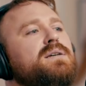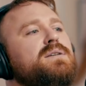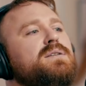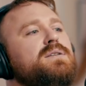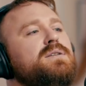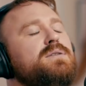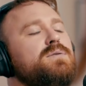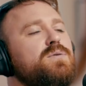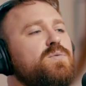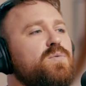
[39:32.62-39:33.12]

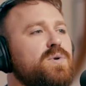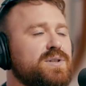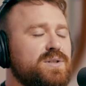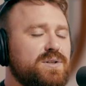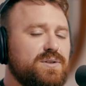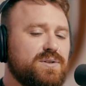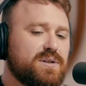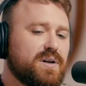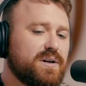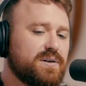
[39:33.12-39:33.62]
you
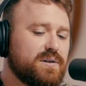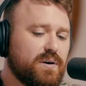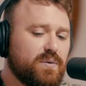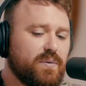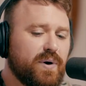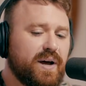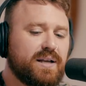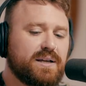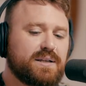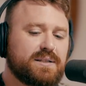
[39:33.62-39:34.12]
once you start doing
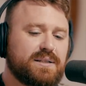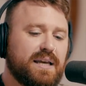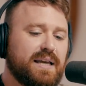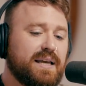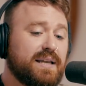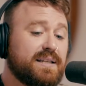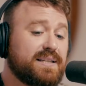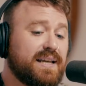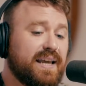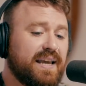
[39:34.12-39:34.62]
weddings,
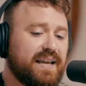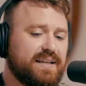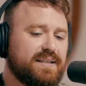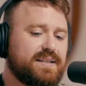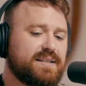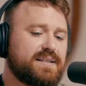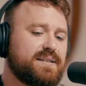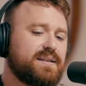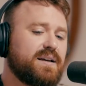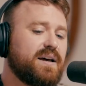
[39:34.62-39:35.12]
it
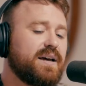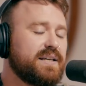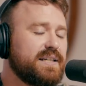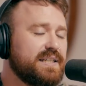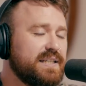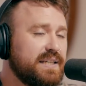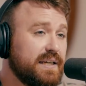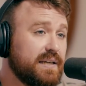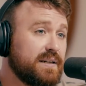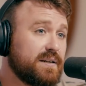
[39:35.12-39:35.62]
takes a
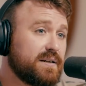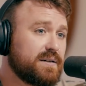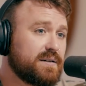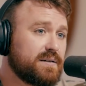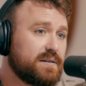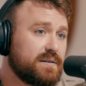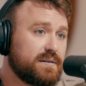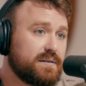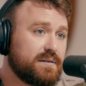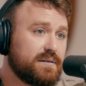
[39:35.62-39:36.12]

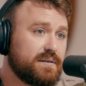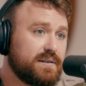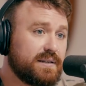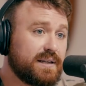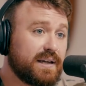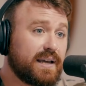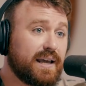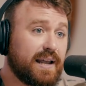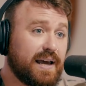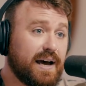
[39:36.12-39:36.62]
year
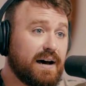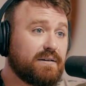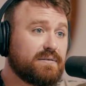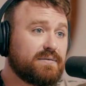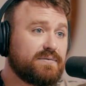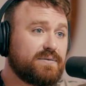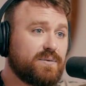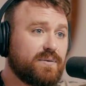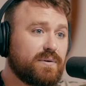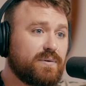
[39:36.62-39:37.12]
to get
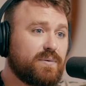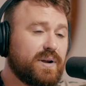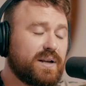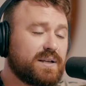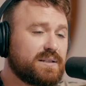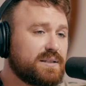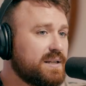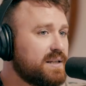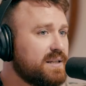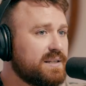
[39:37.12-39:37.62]
out of doing
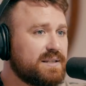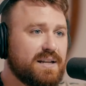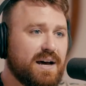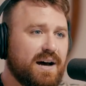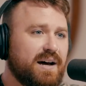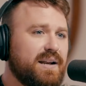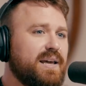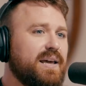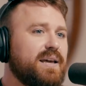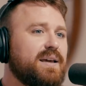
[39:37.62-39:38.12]
weddings. It is
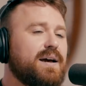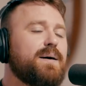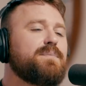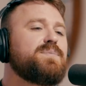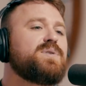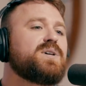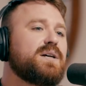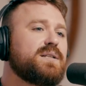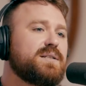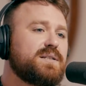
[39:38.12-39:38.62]
not a
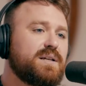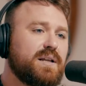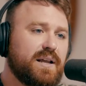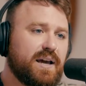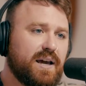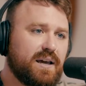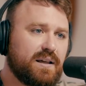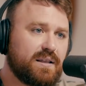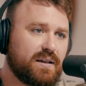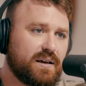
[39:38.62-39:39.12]
I'm done
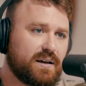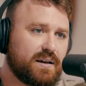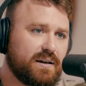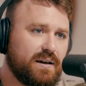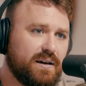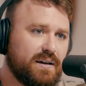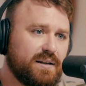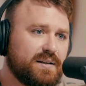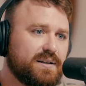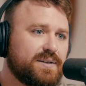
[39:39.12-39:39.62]
today thing.
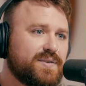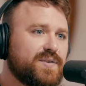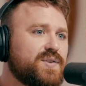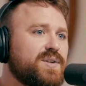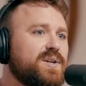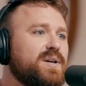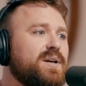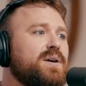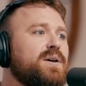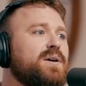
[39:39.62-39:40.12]
It
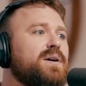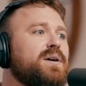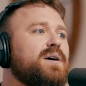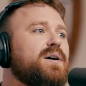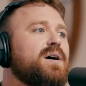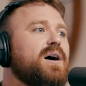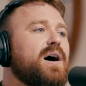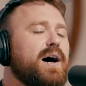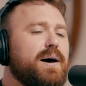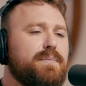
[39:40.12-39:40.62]
is
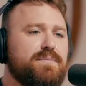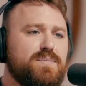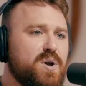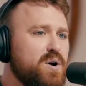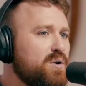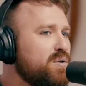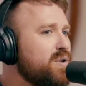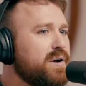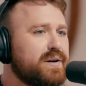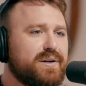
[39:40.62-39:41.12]
I'm
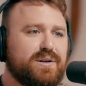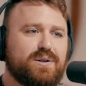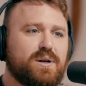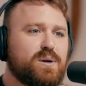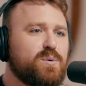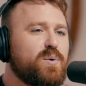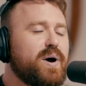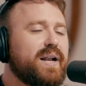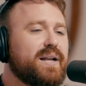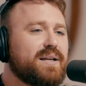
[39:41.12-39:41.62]
no longer
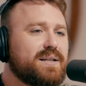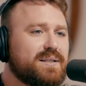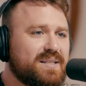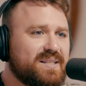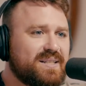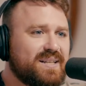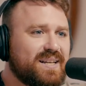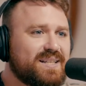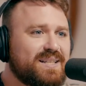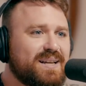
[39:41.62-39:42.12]
doing
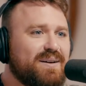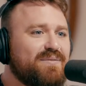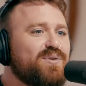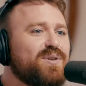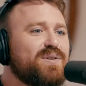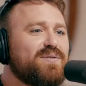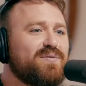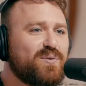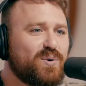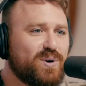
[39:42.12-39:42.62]
weddings except
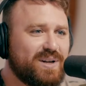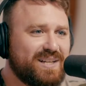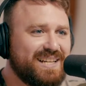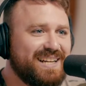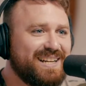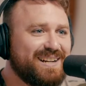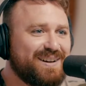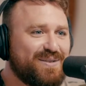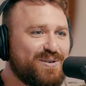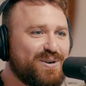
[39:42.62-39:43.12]
for the
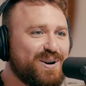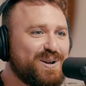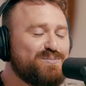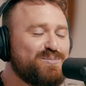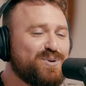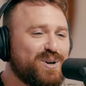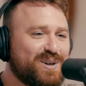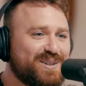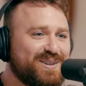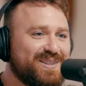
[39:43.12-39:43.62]
14 I already
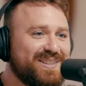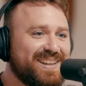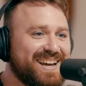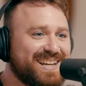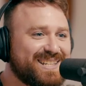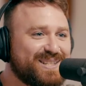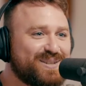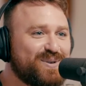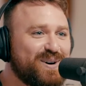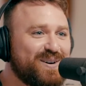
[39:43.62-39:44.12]
booked in the
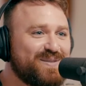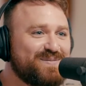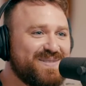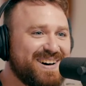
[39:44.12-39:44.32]
next 12